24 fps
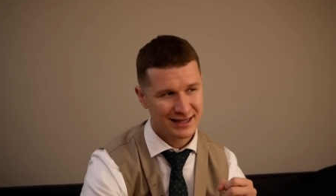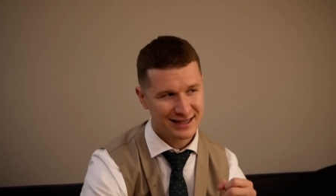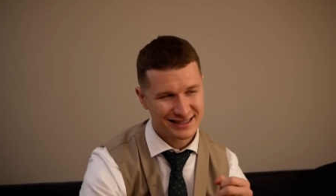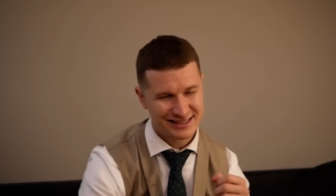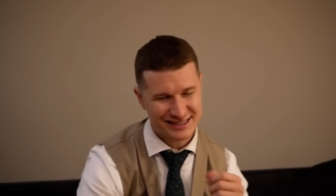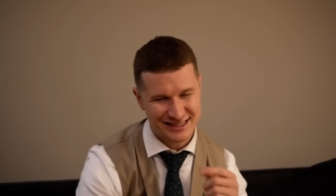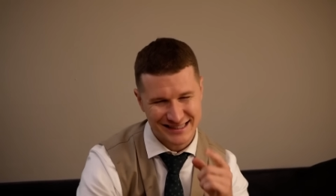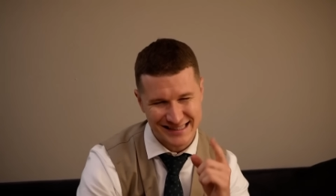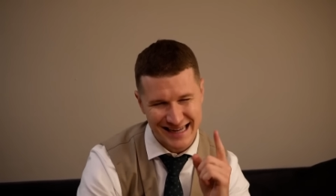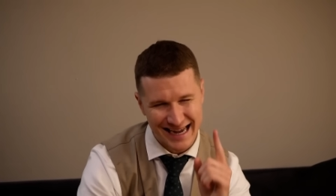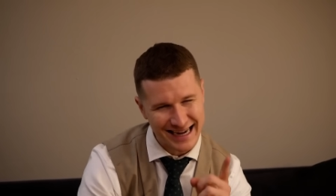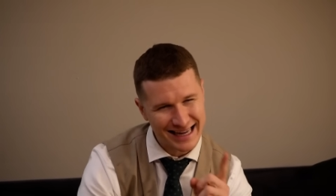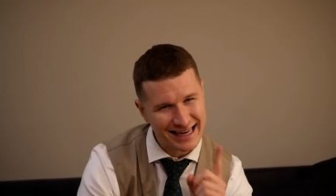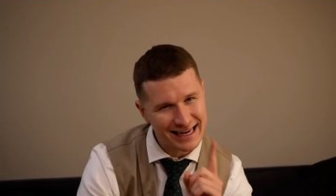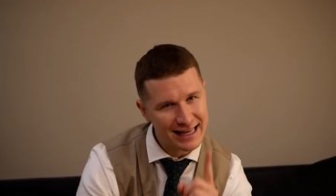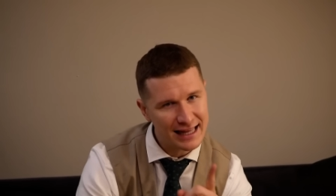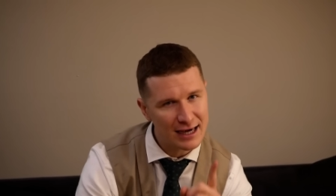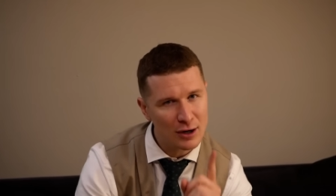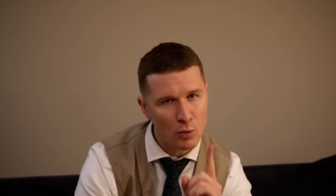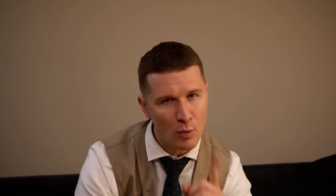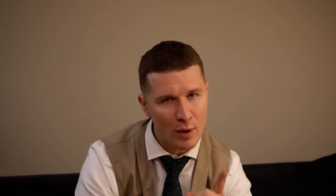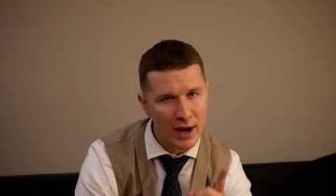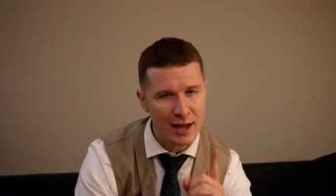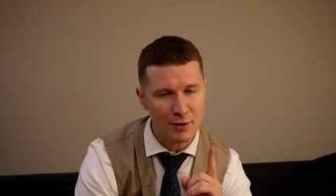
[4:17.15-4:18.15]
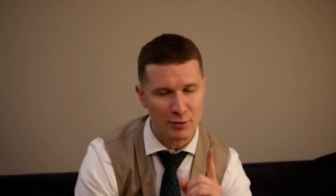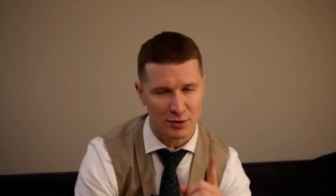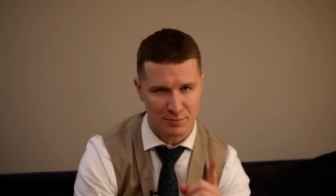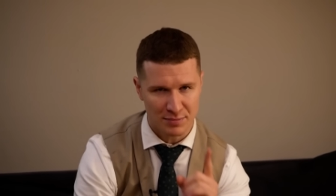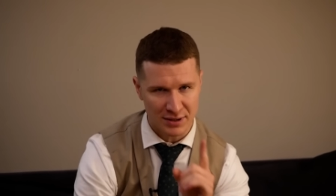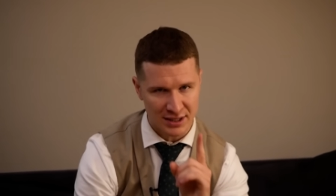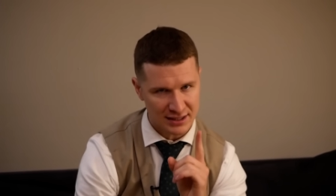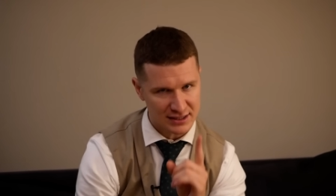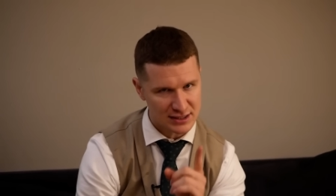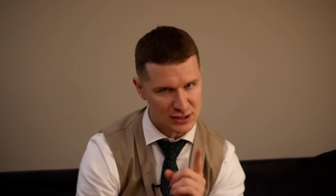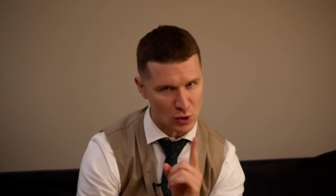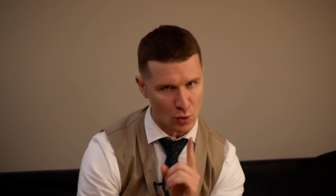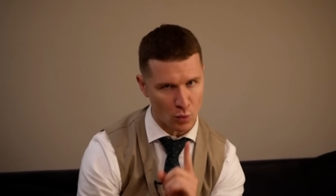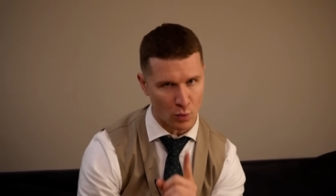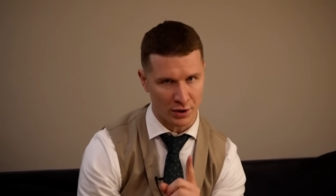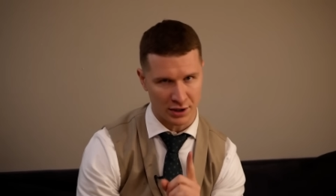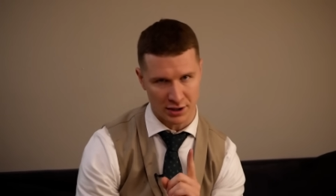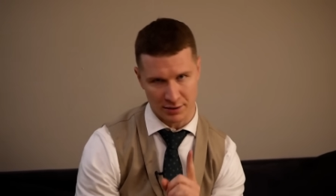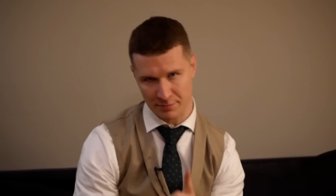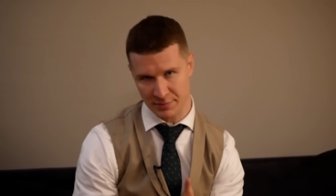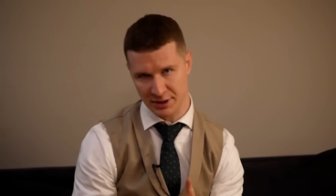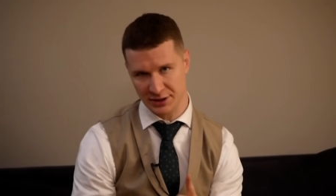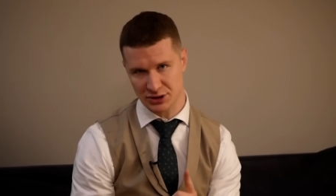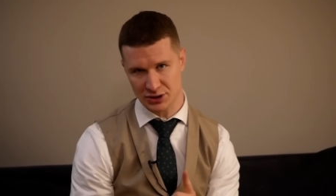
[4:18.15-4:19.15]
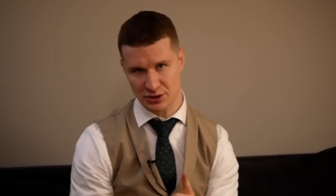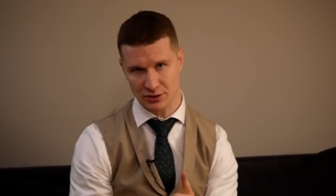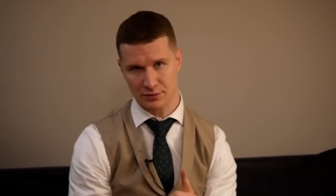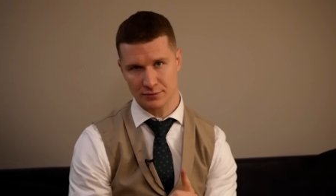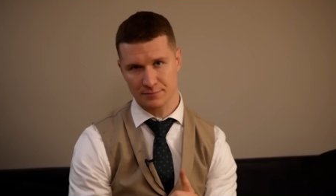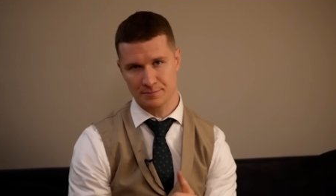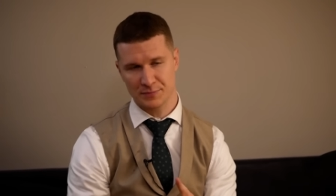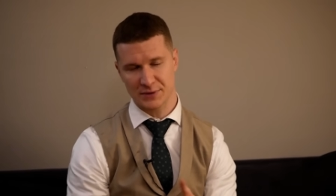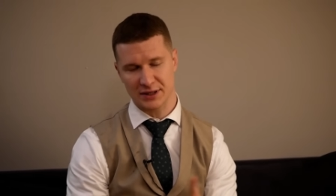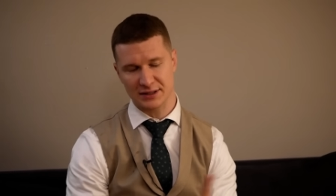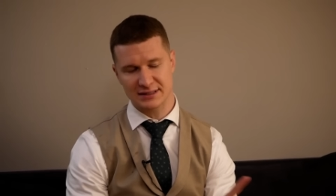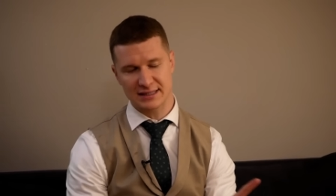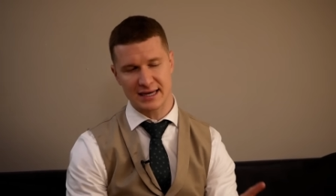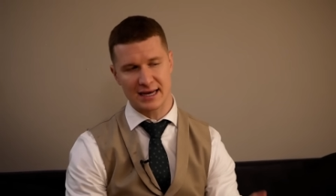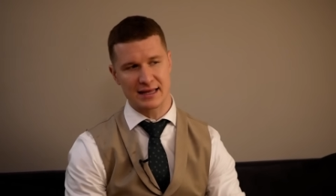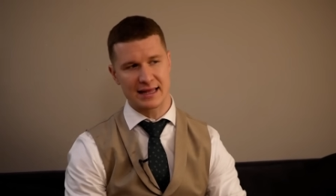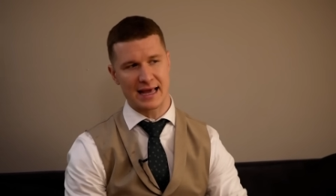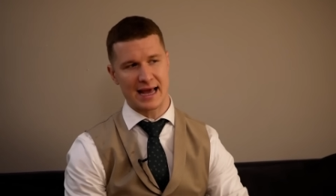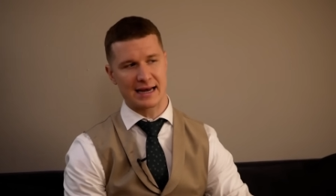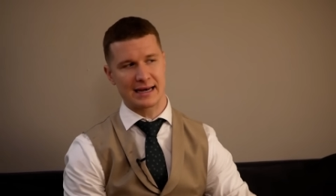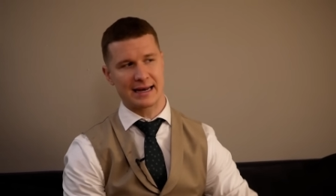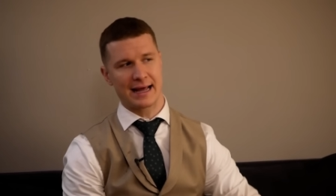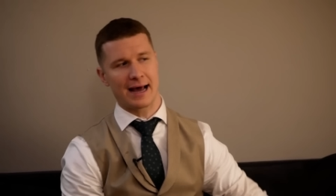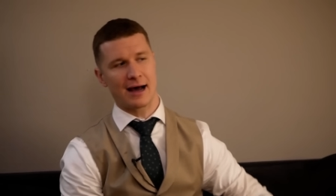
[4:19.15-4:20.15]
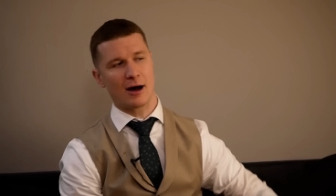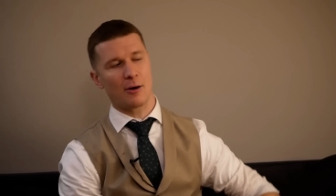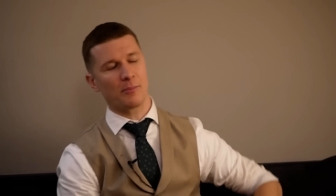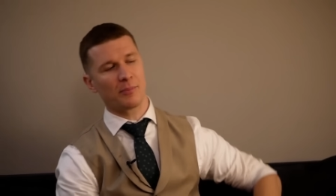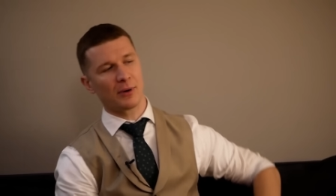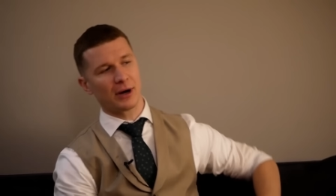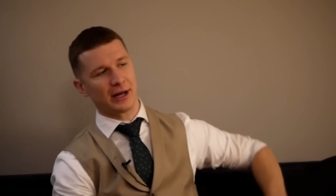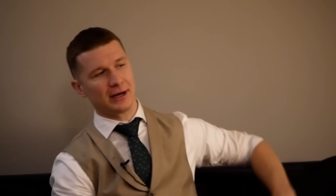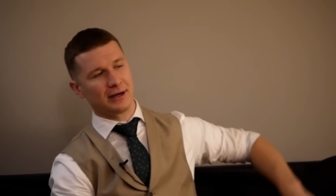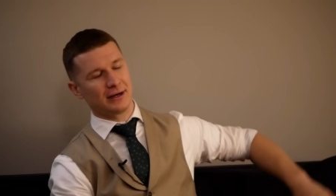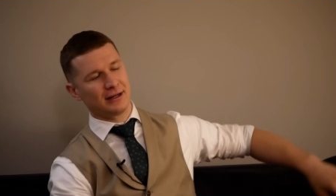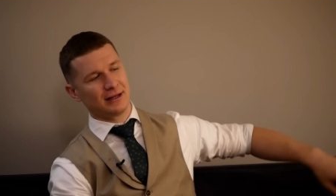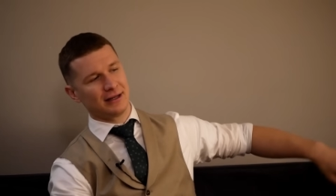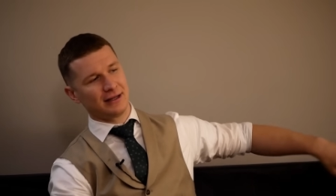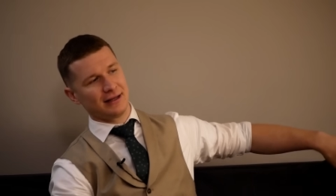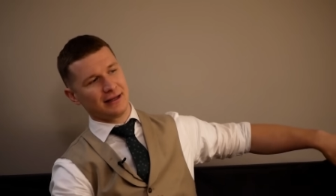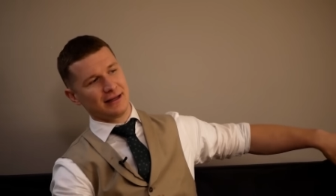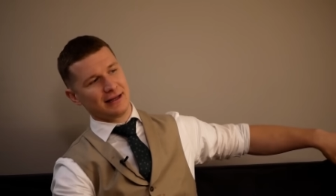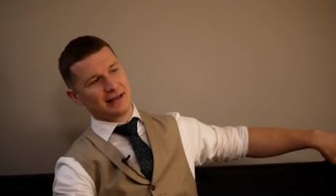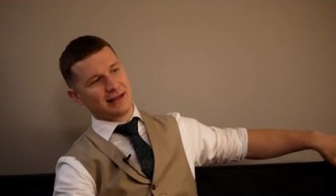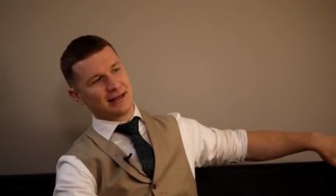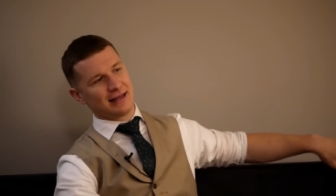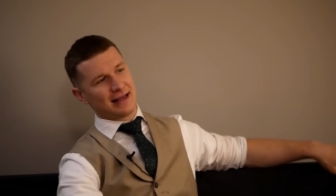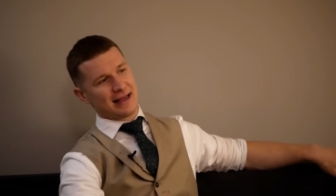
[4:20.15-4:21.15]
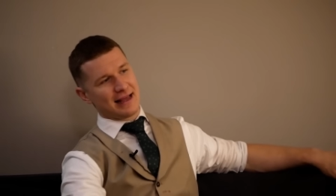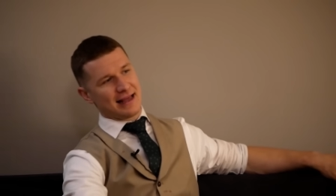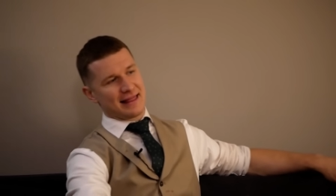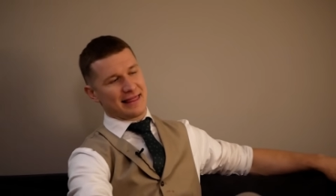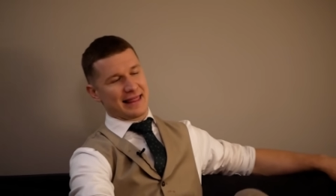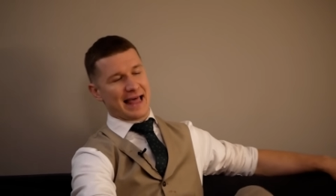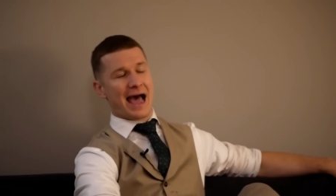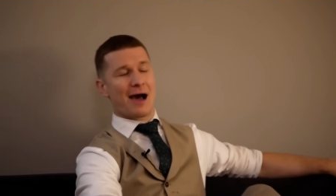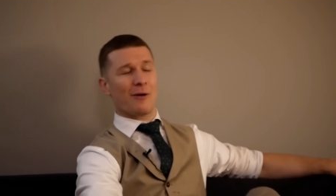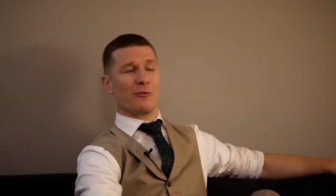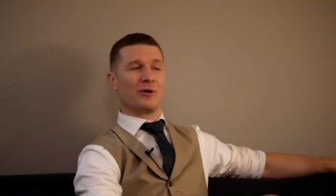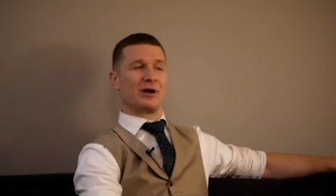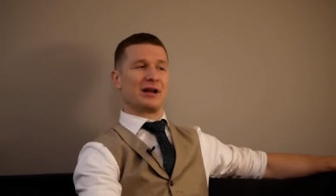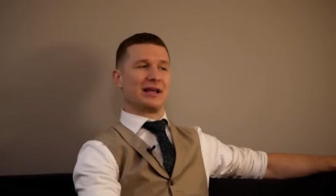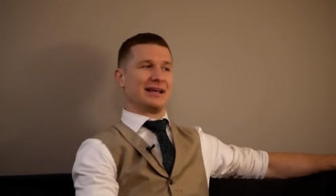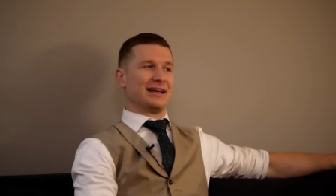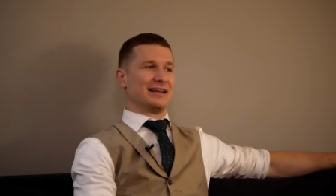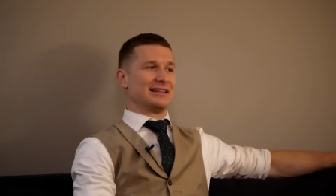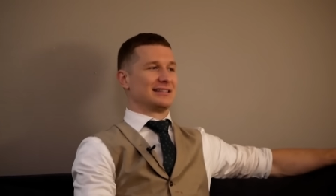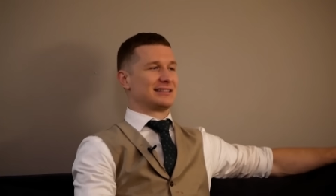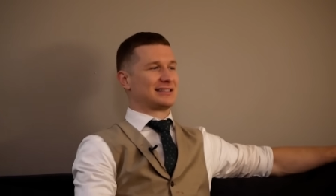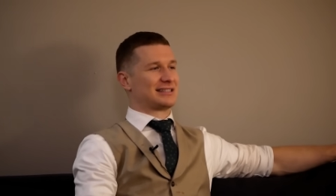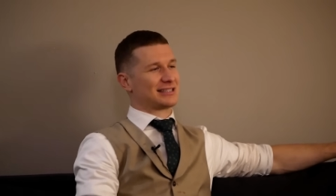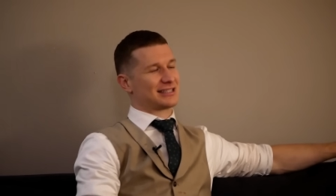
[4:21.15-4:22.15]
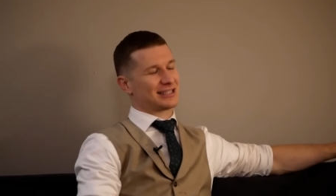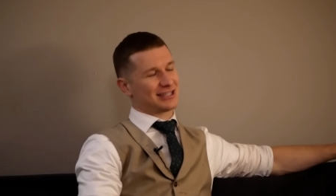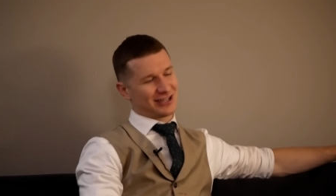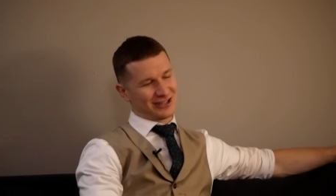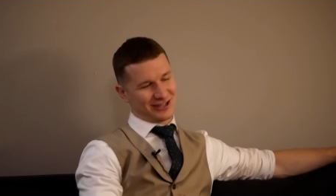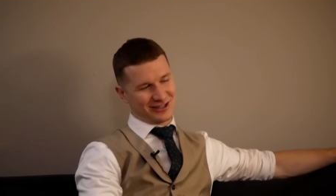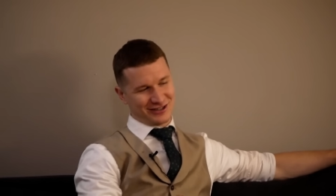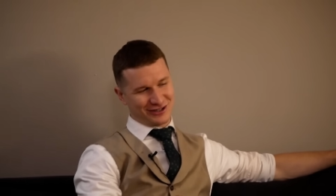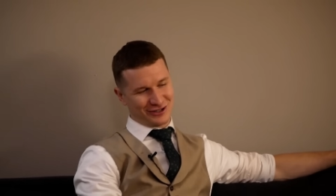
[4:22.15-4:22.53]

She's not going to get away with being so one-dimensional. I'll tell you that now. But that one is,